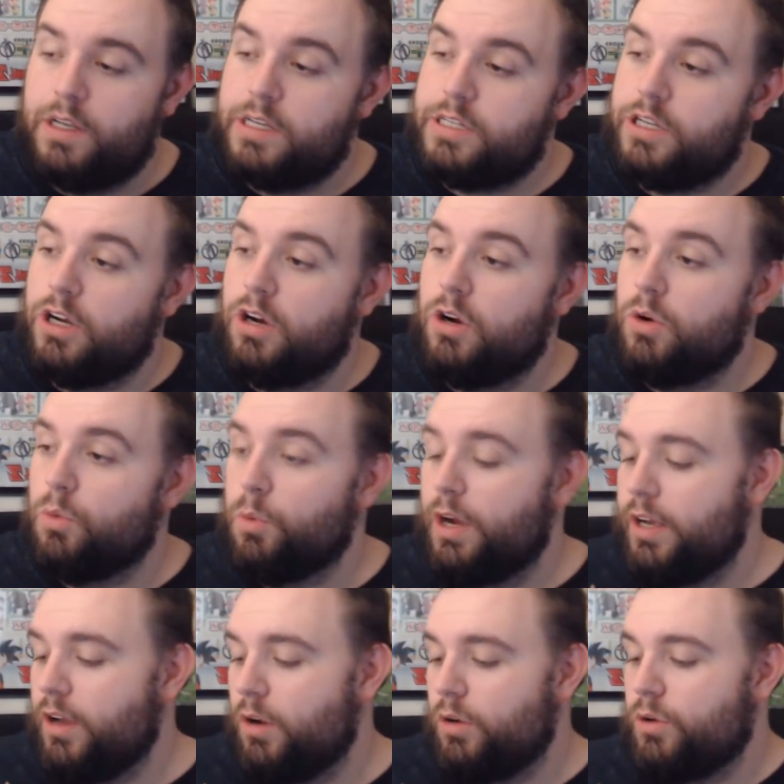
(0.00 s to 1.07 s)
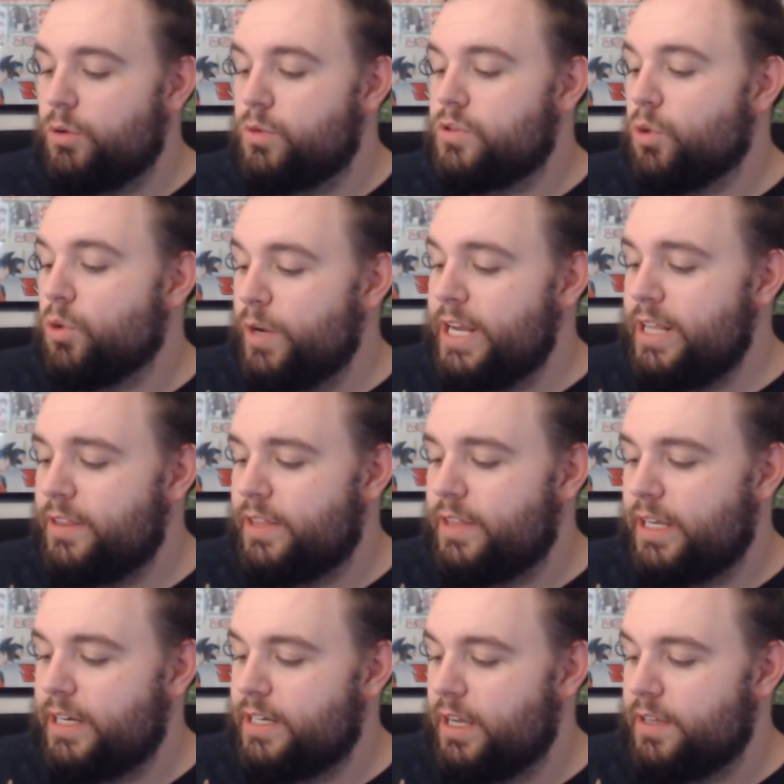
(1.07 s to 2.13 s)
So what Goku's green
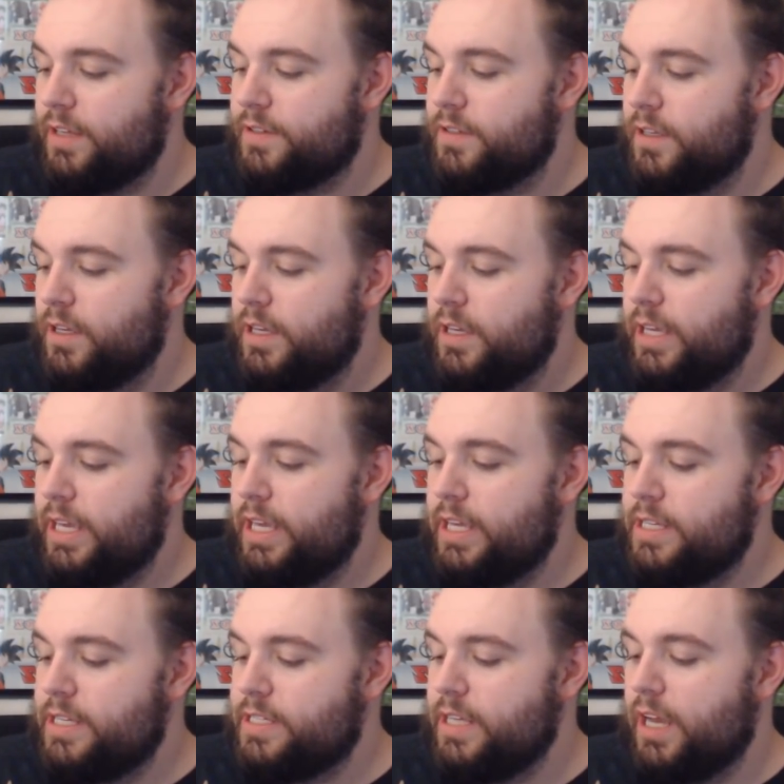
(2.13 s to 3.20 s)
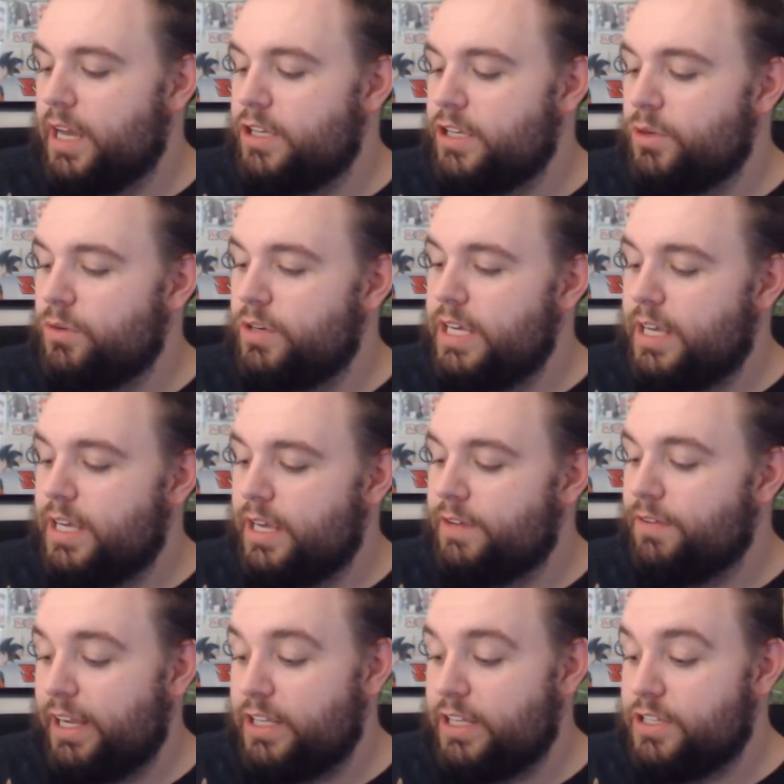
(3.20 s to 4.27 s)
thing does, his uh, unique,
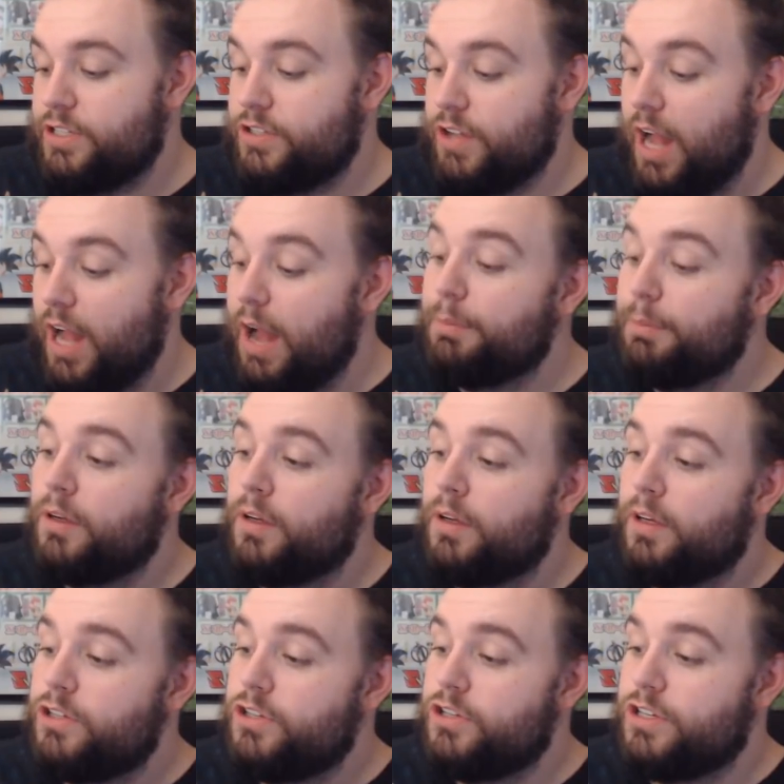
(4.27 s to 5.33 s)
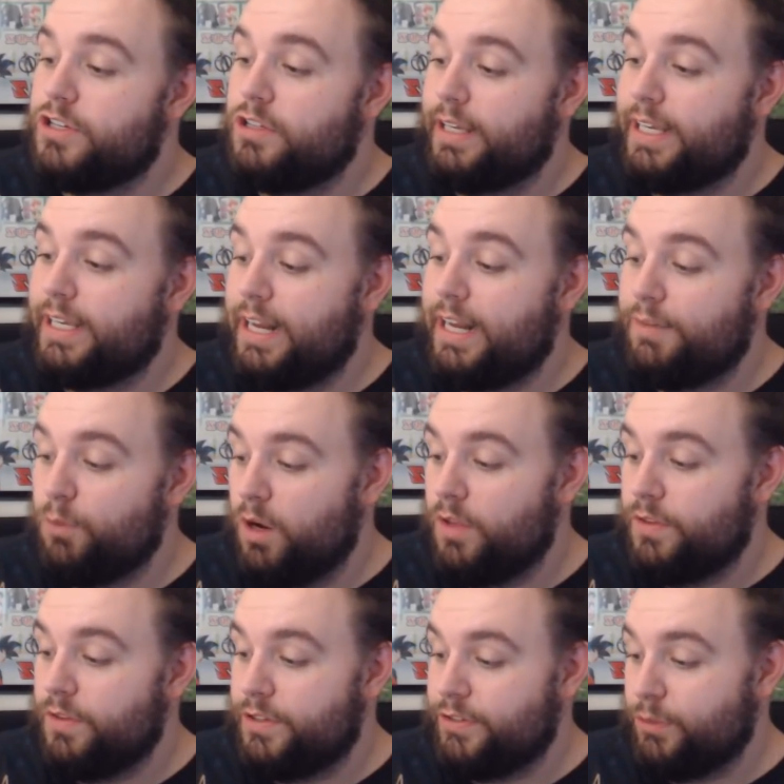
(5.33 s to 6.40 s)
if I could stop just clicking everywhere
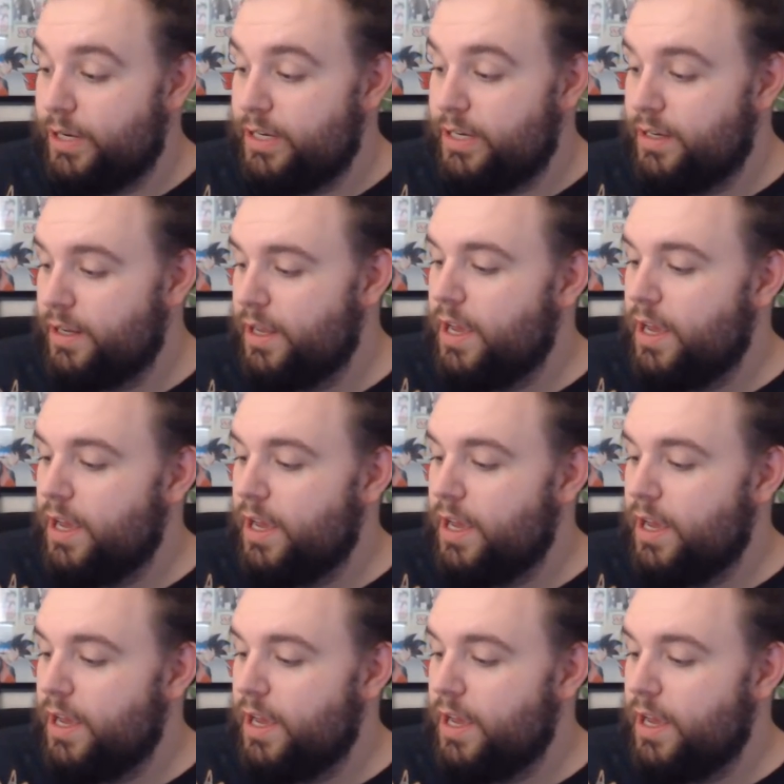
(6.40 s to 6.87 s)
on the screen.